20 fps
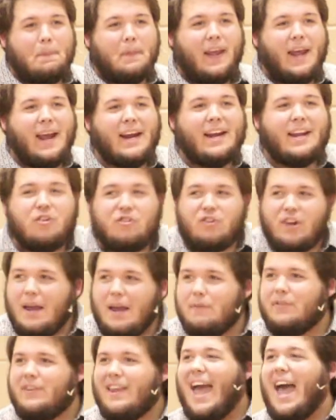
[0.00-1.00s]
and he
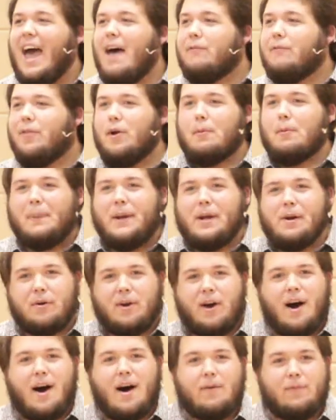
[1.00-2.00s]
shaves half their beard
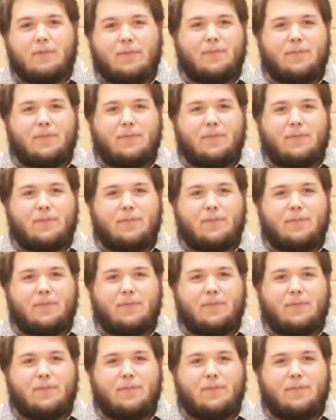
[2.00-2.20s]
off,